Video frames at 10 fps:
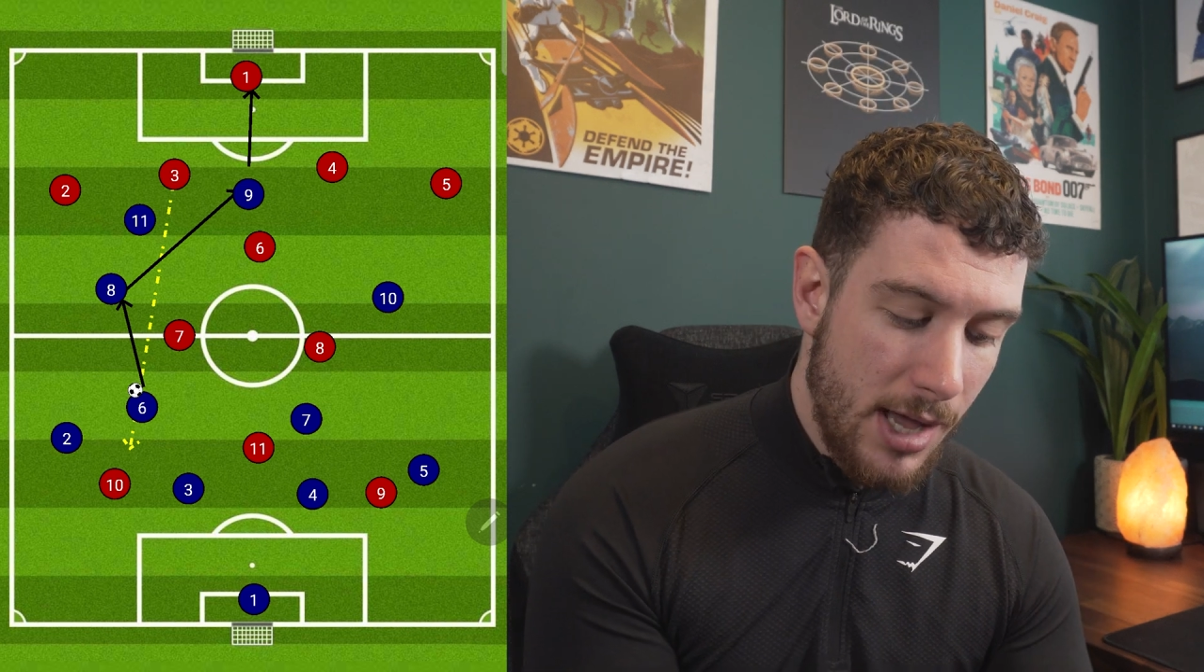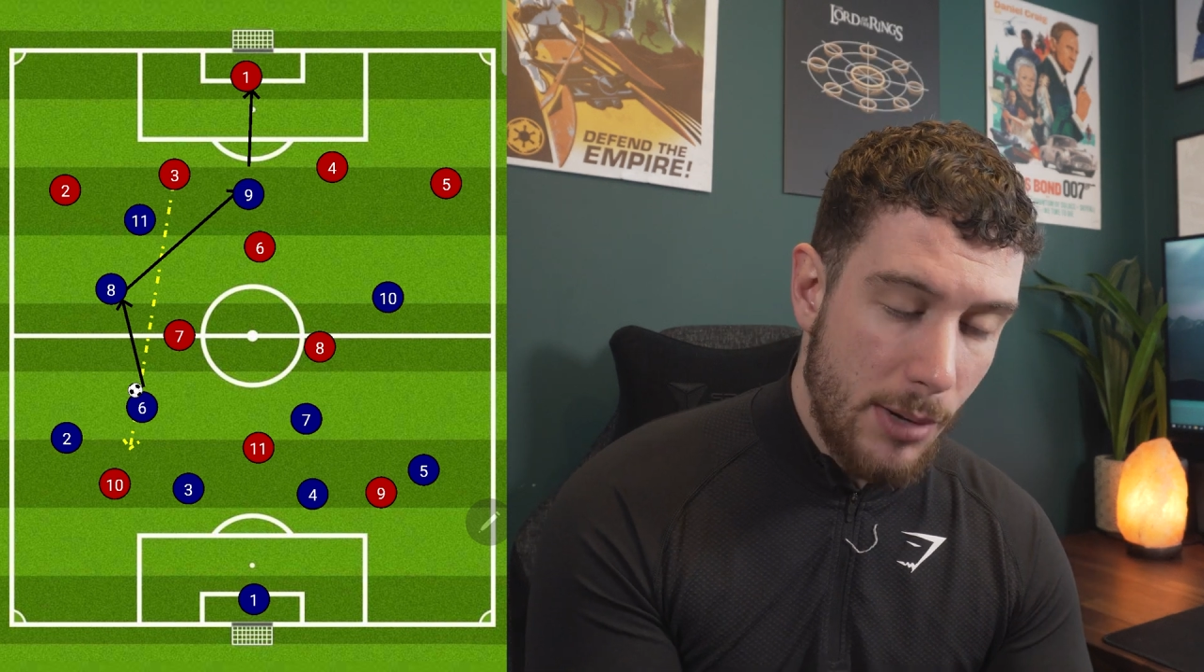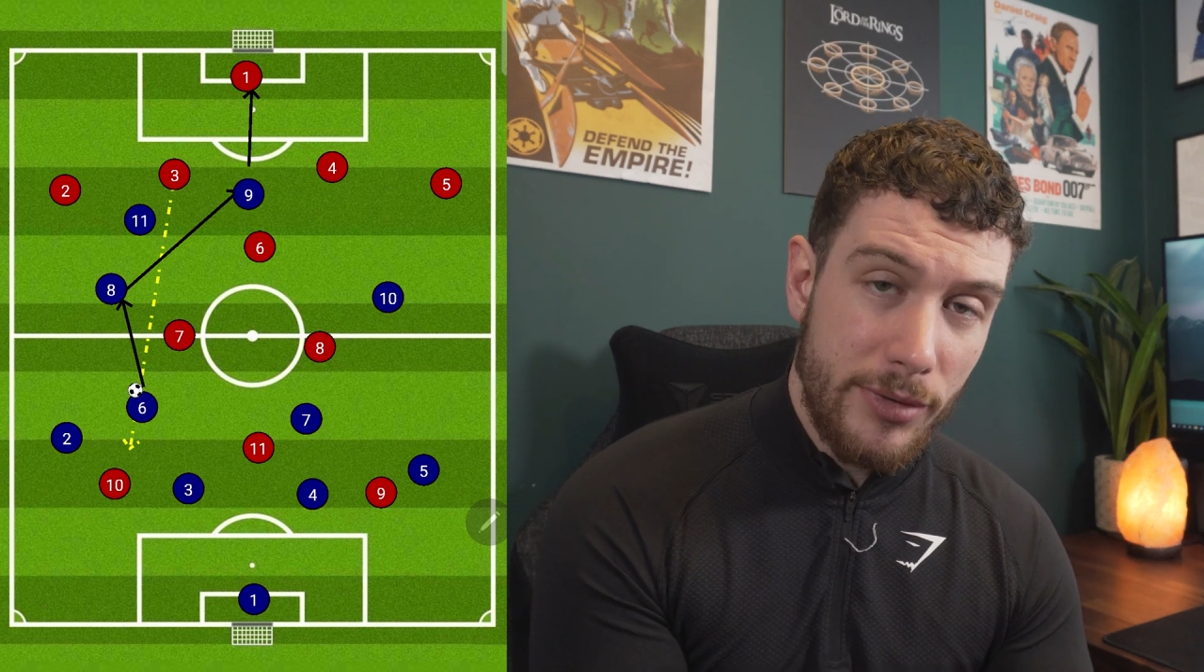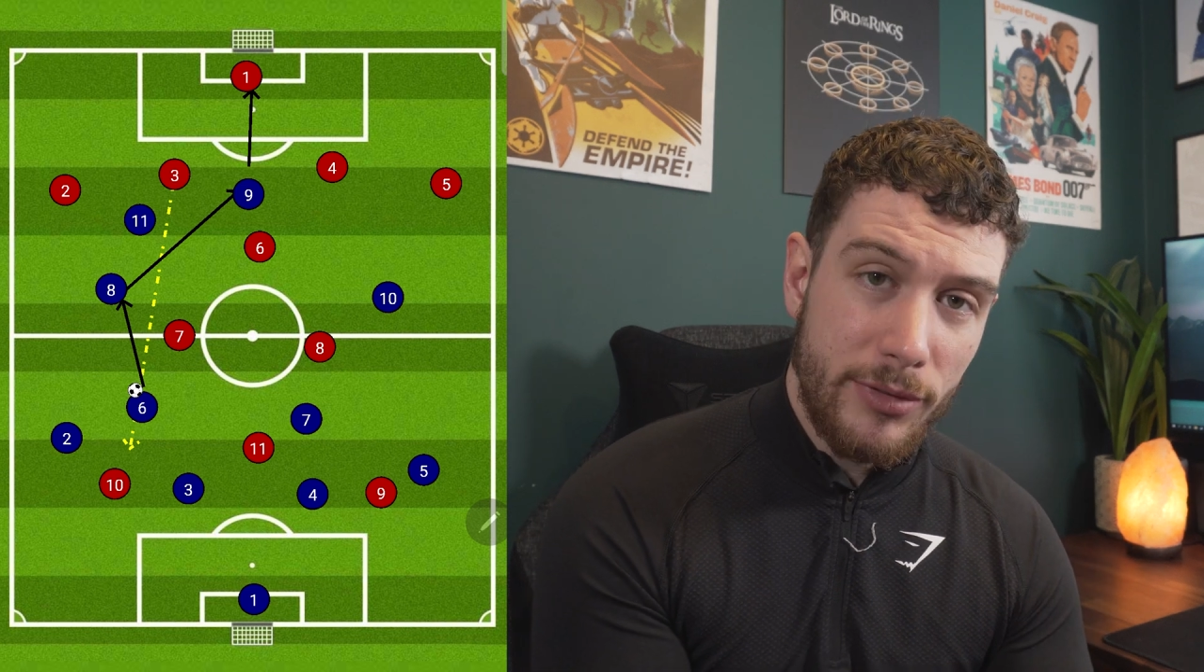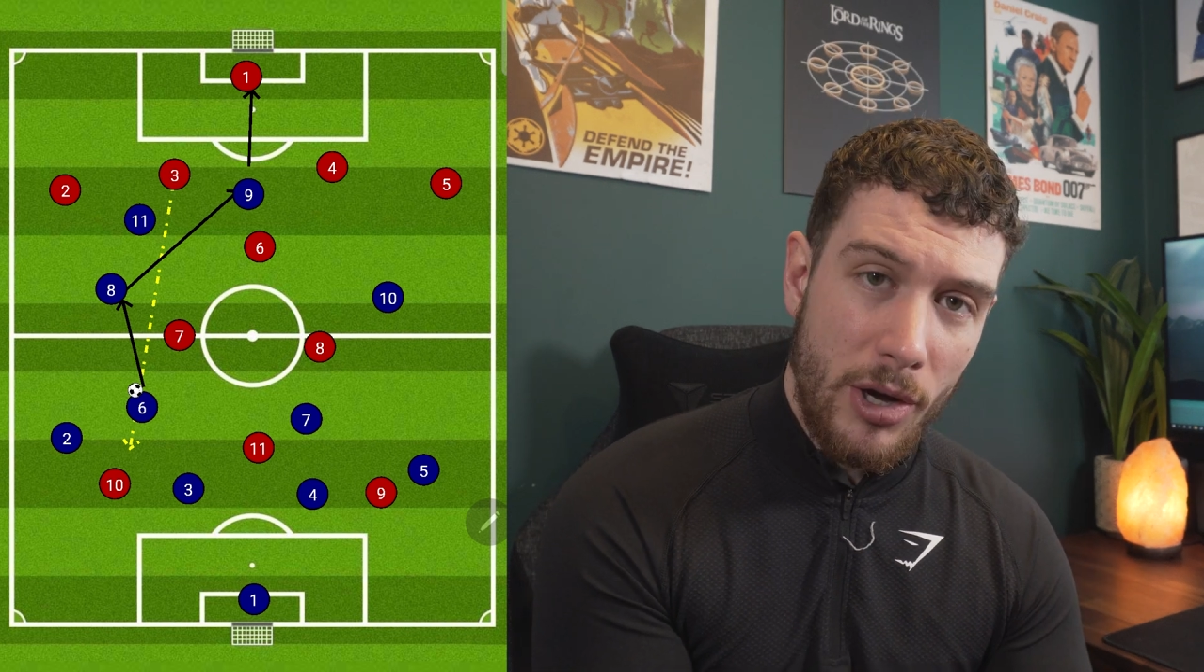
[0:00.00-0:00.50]

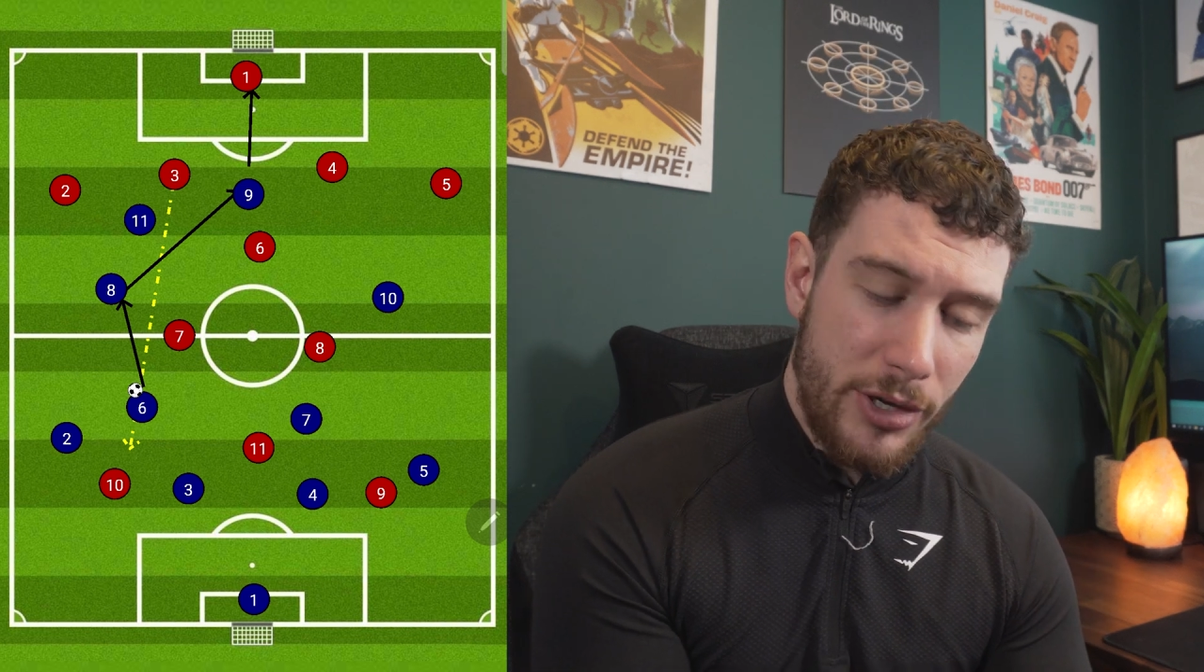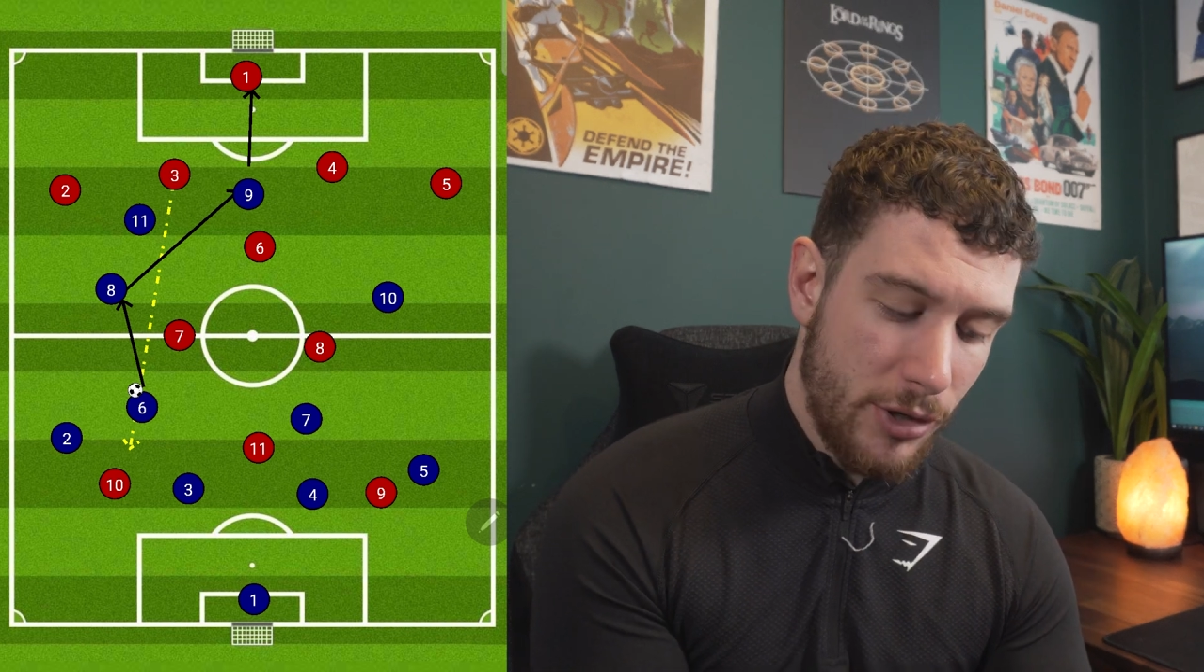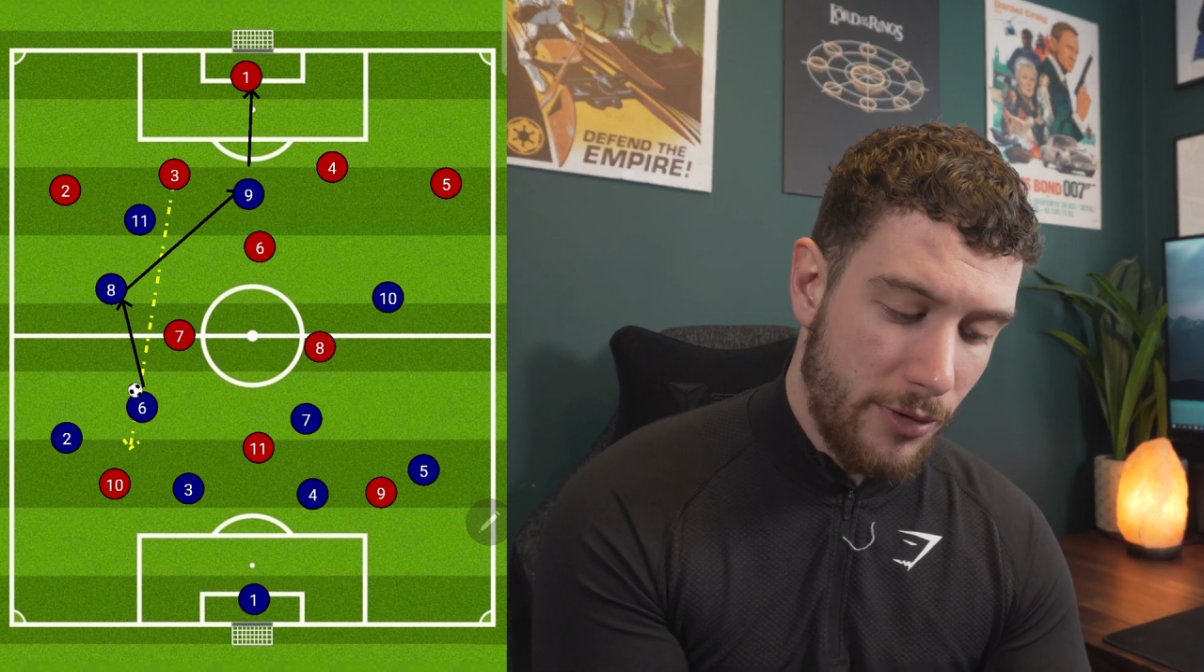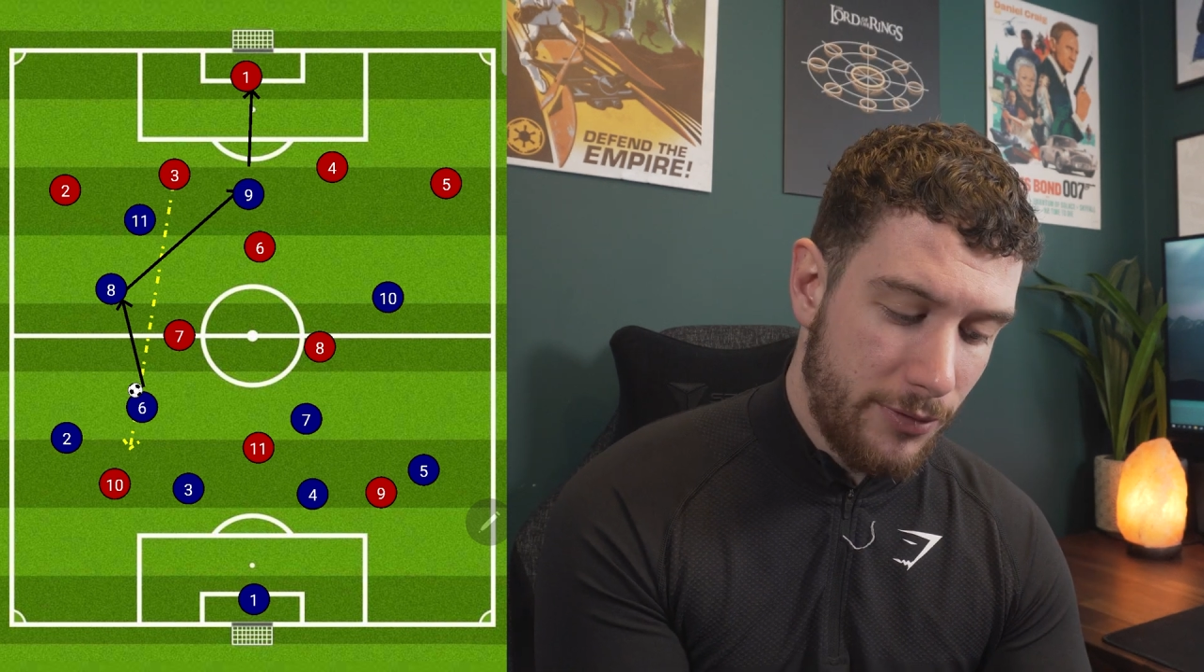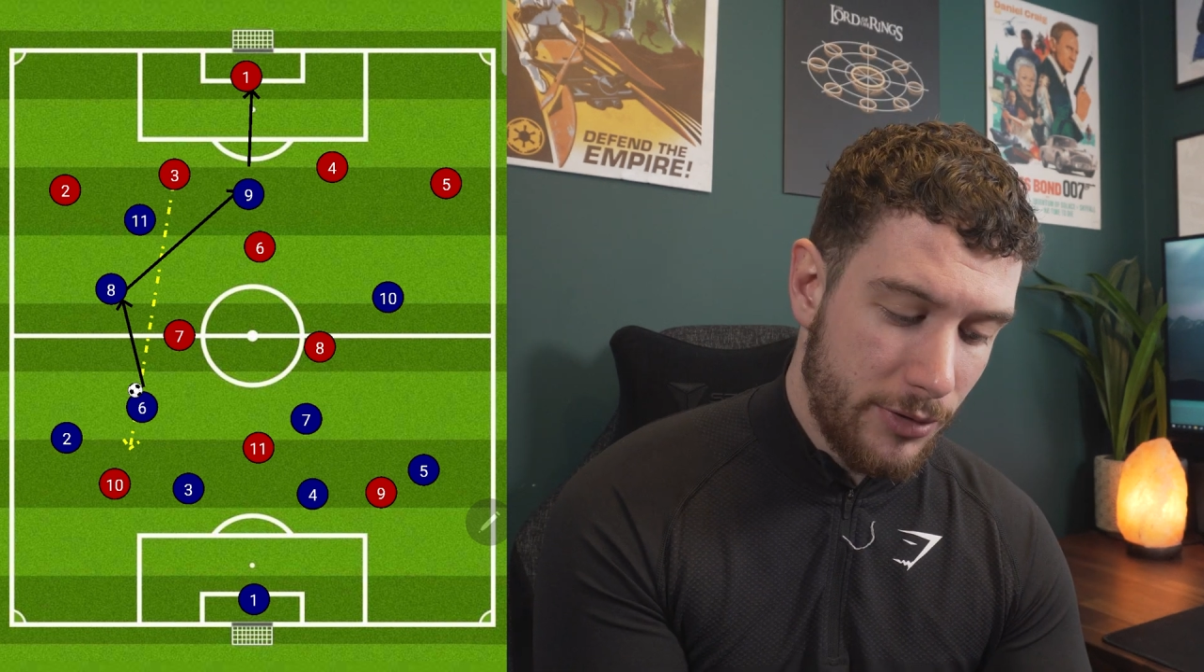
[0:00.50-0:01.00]
and we've got enough